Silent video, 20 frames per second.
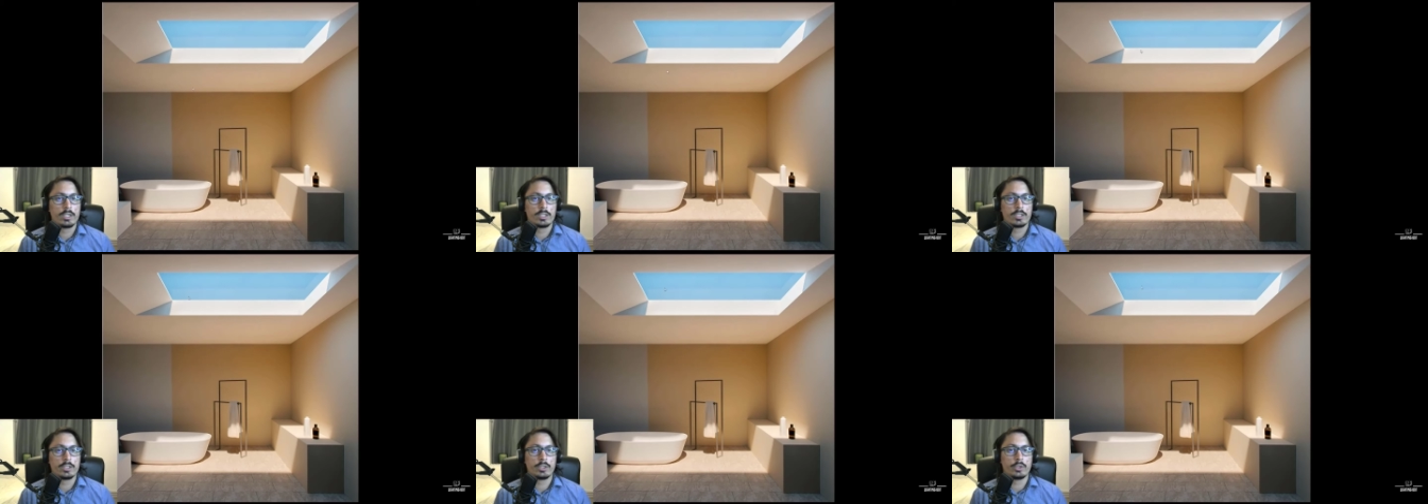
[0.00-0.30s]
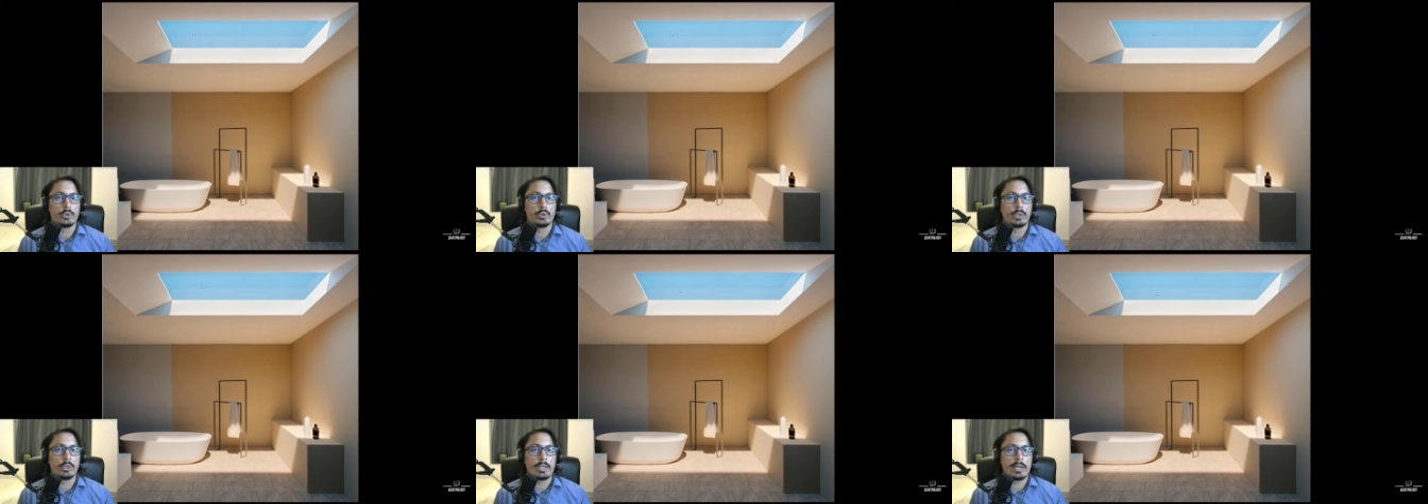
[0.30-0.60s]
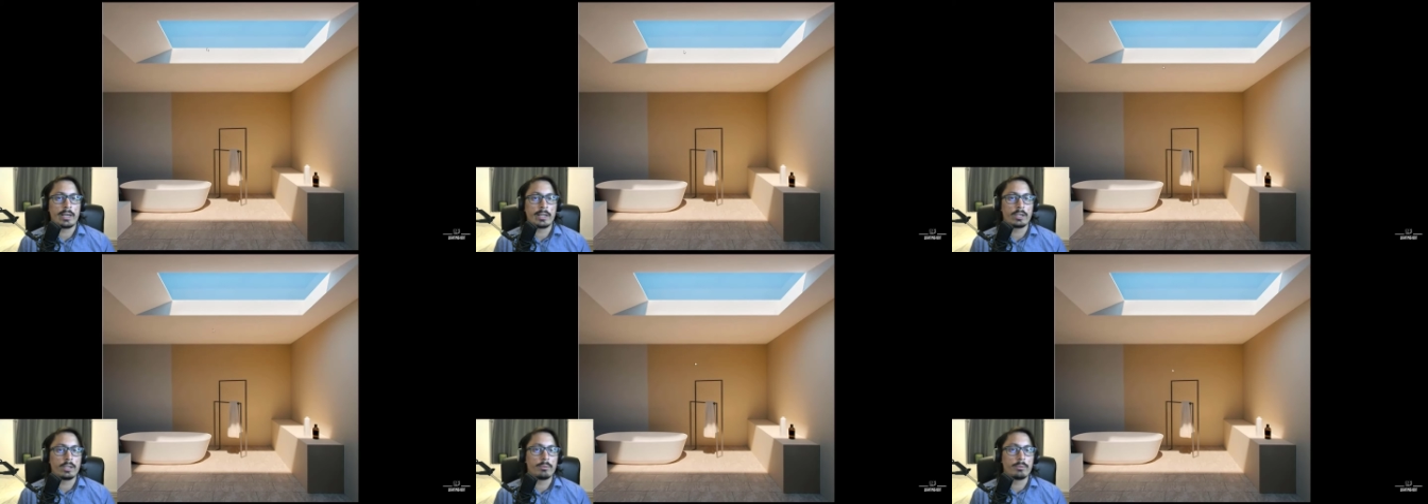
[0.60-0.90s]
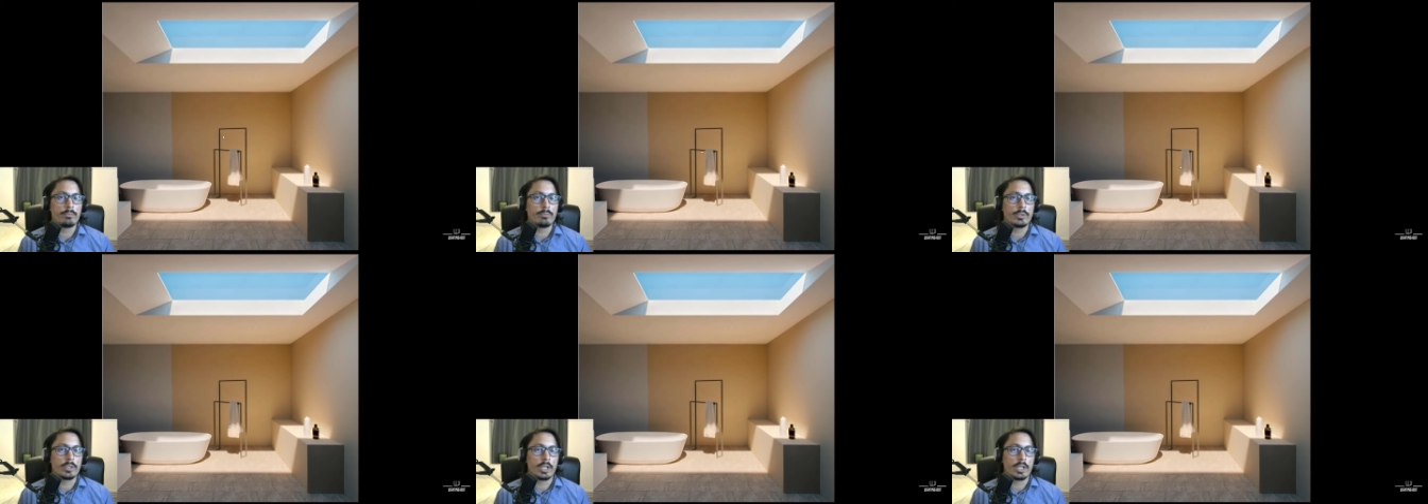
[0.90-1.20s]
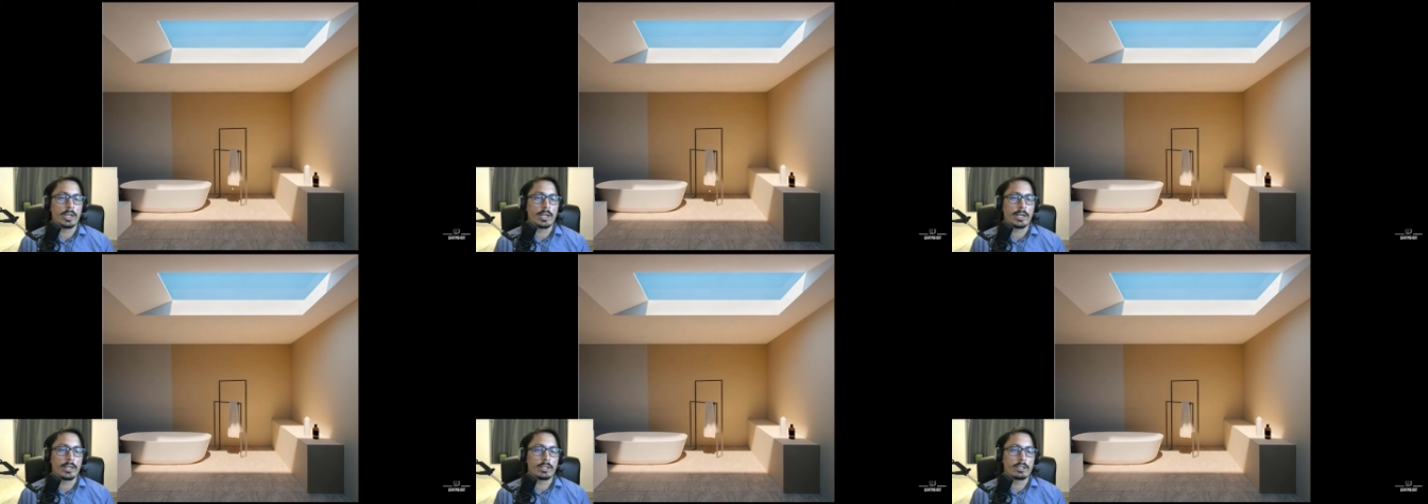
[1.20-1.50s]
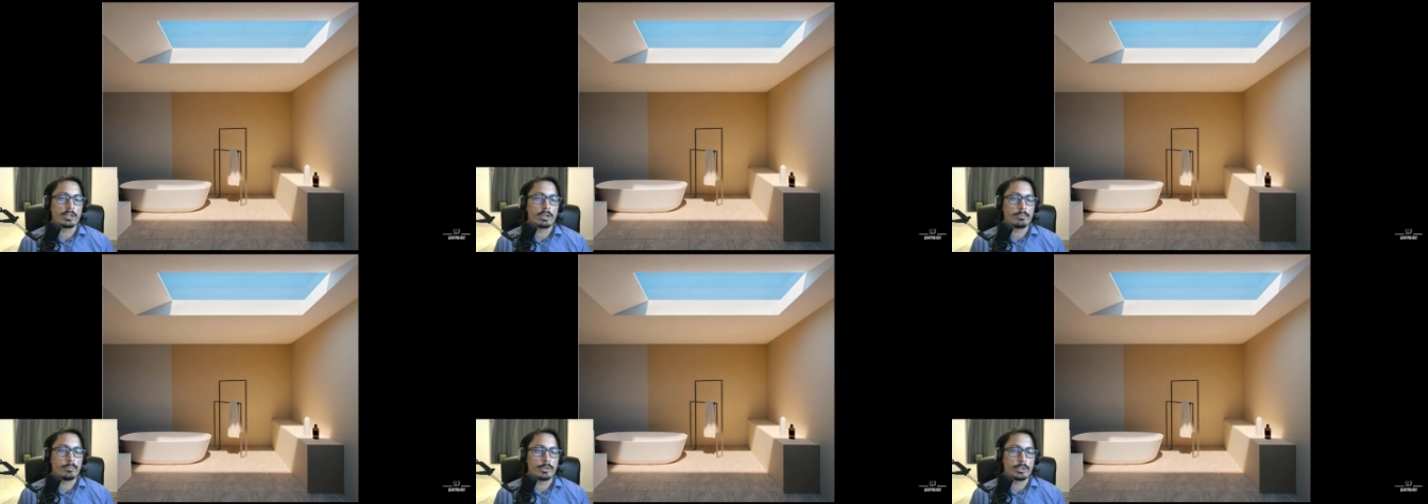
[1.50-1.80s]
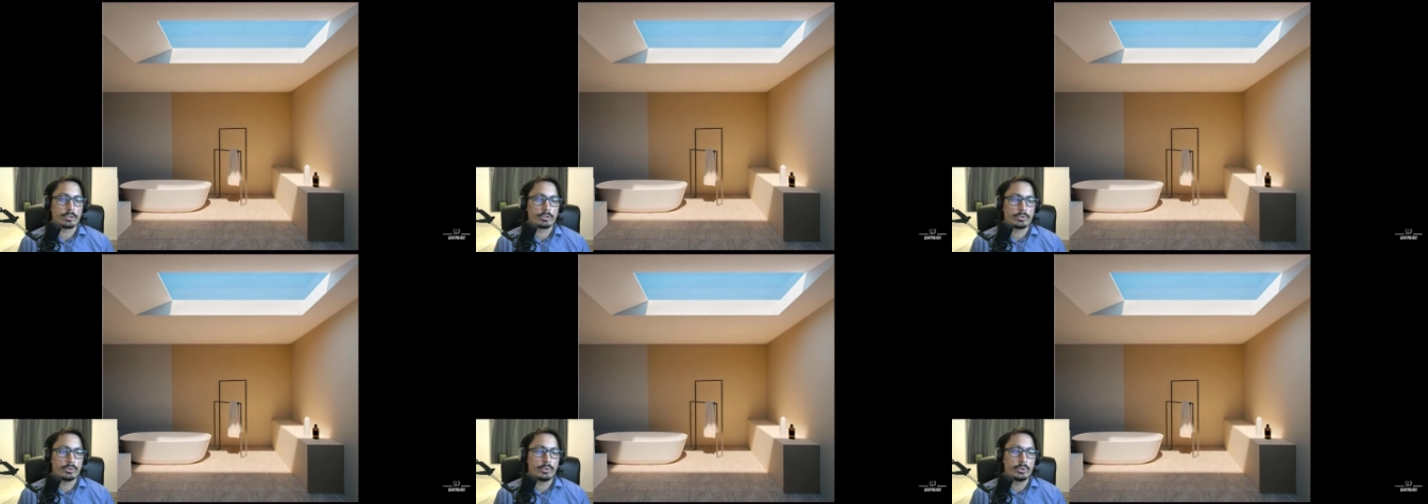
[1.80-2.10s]
so you'll end up with a light coming
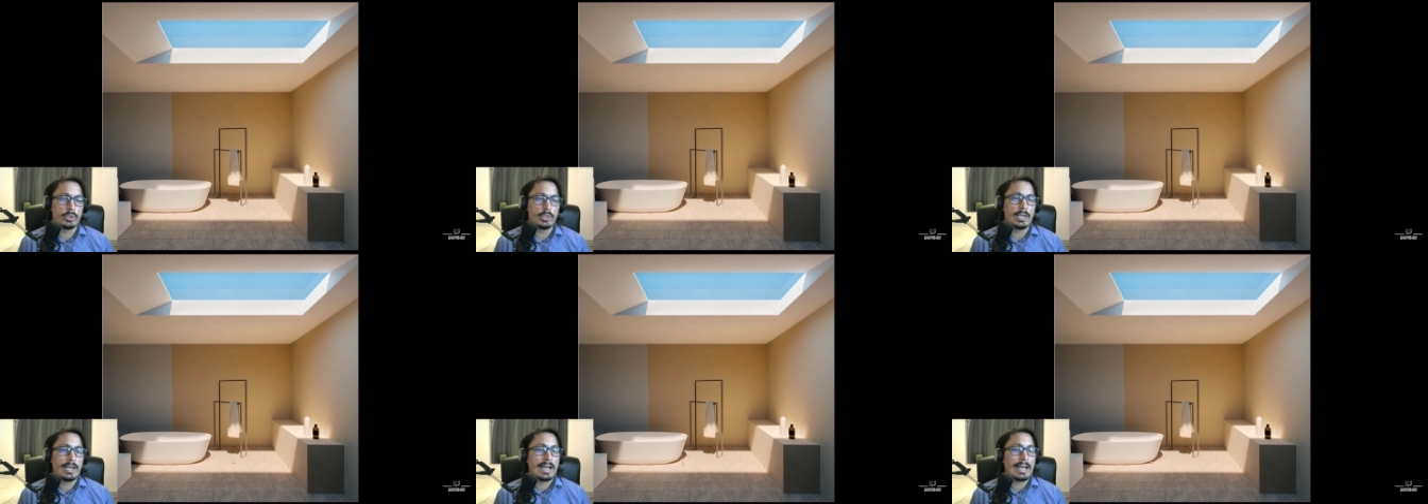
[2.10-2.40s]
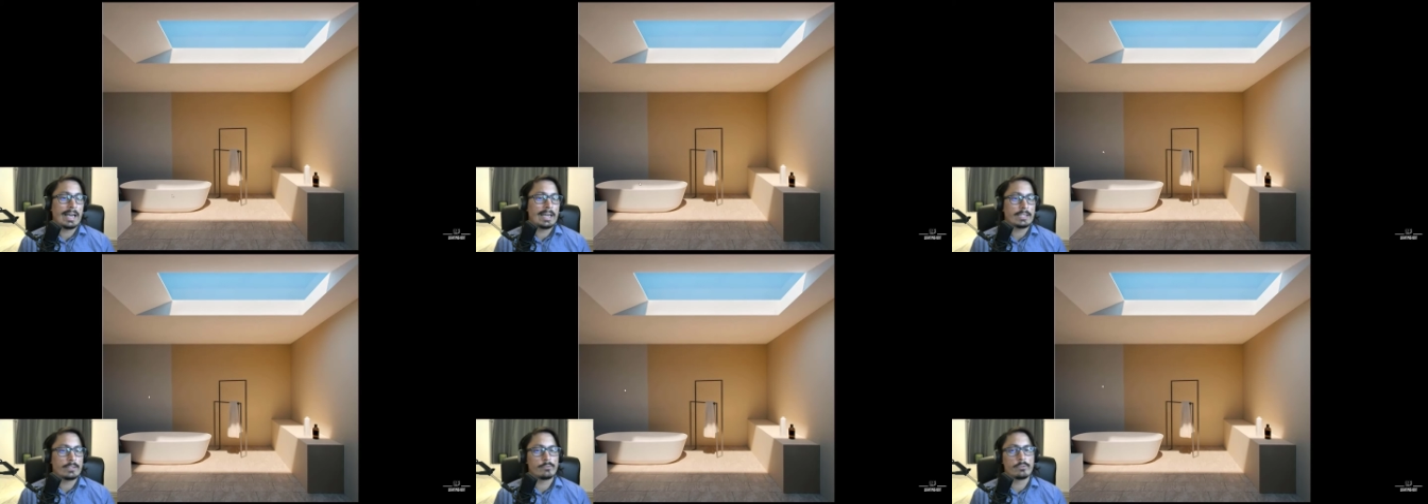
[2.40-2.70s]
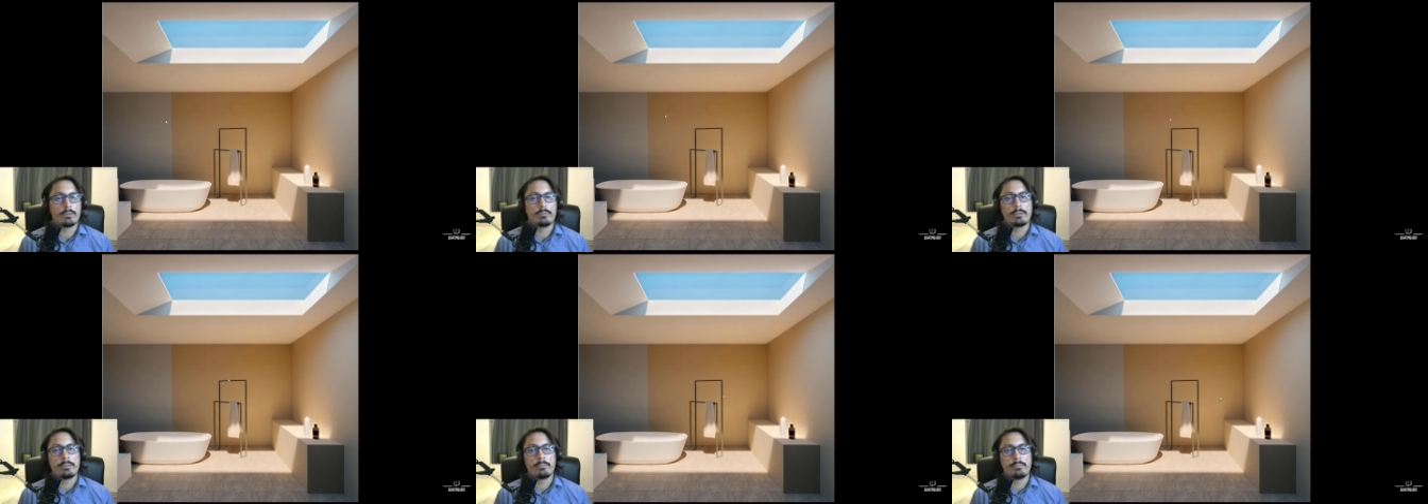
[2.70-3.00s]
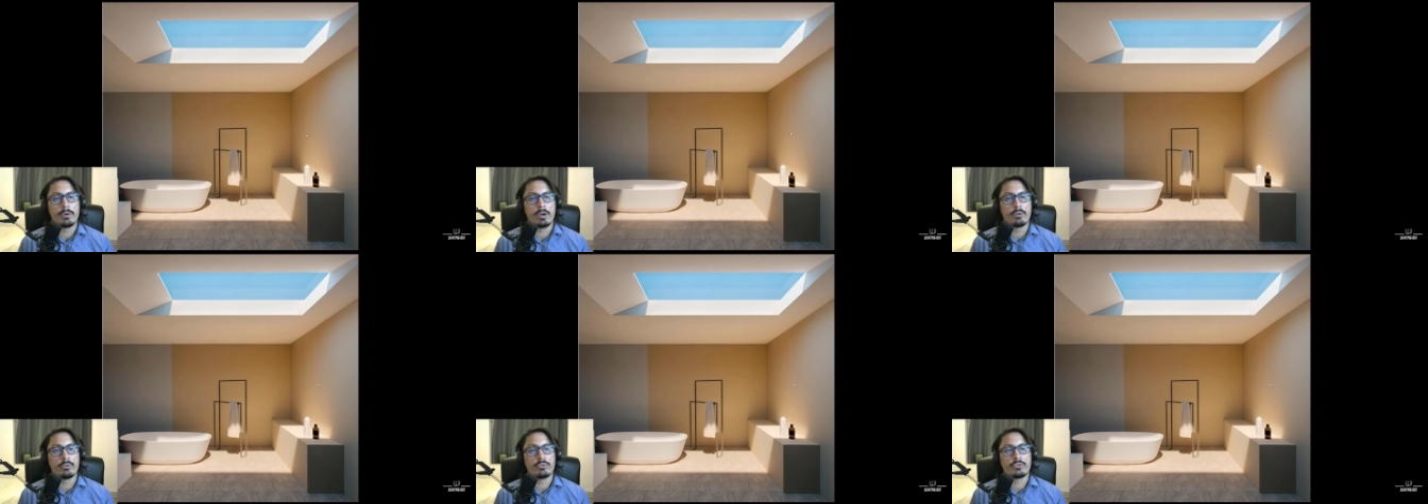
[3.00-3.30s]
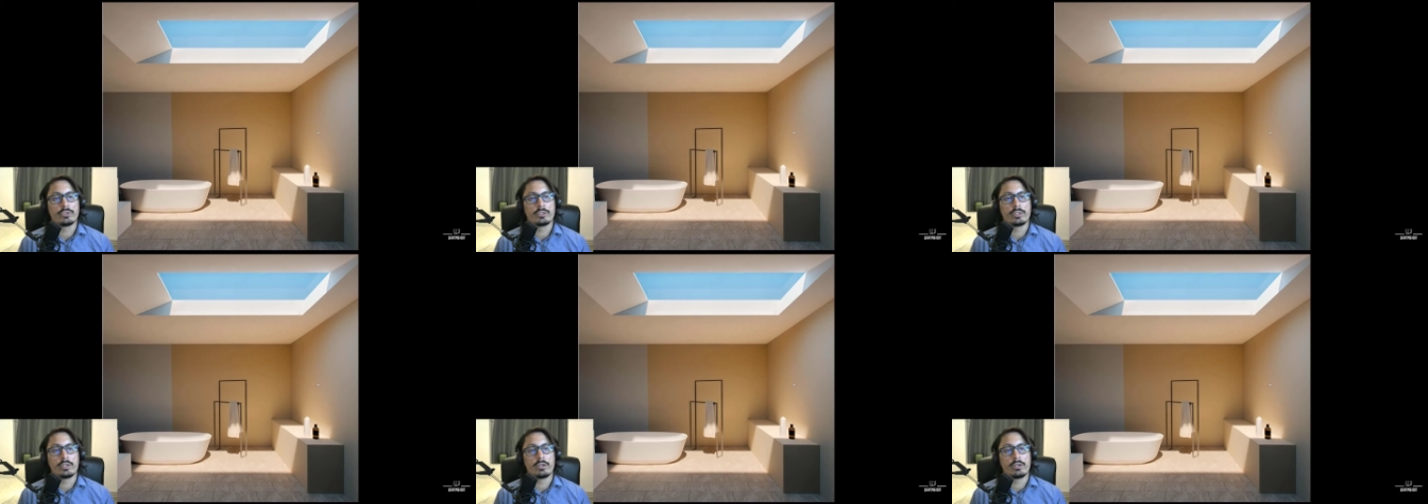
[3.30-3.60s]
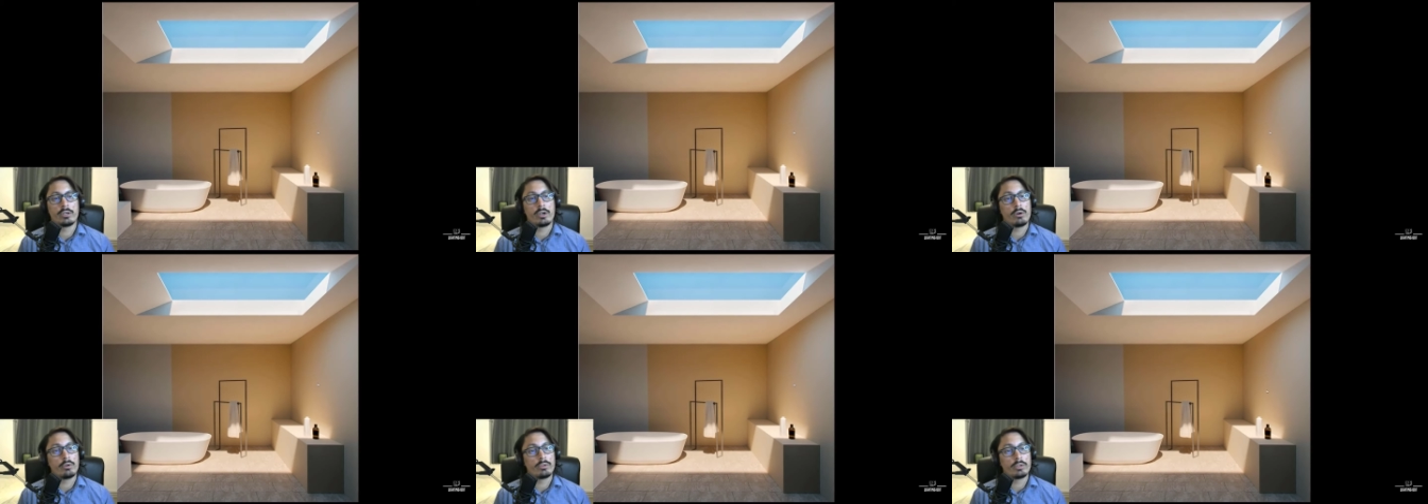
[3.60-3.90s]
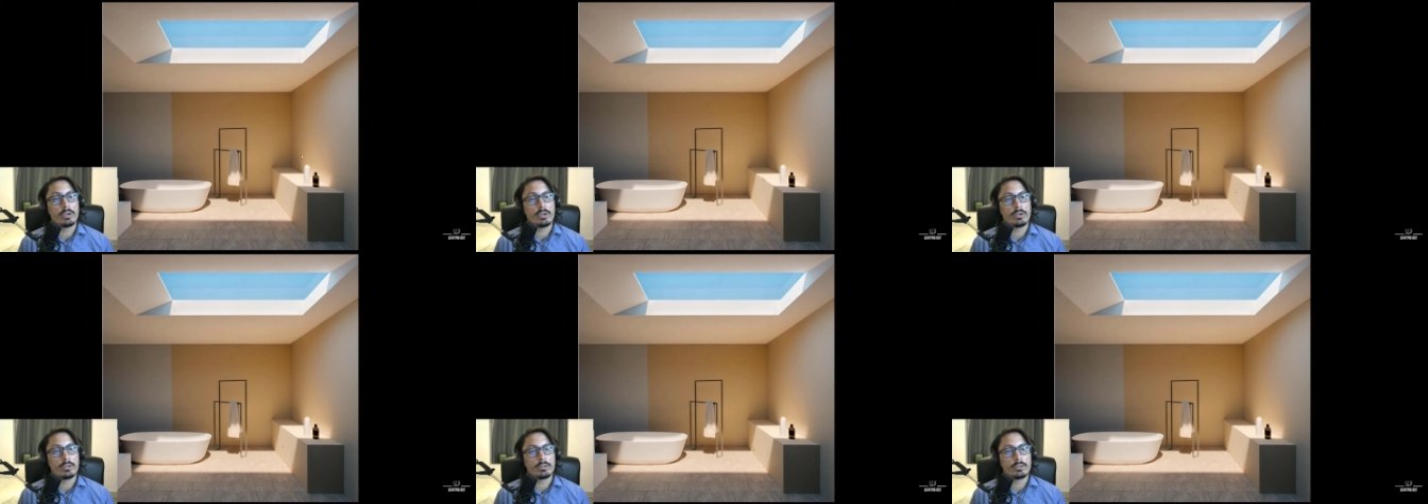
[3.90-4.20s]
through and it will be bouncing around
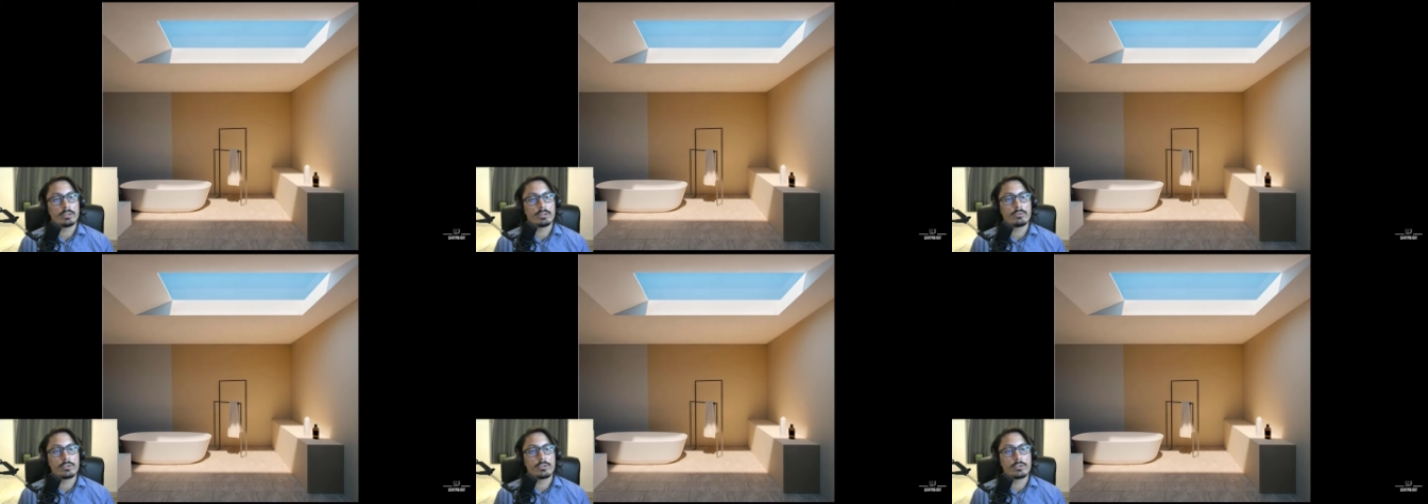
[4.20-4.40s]
a lot,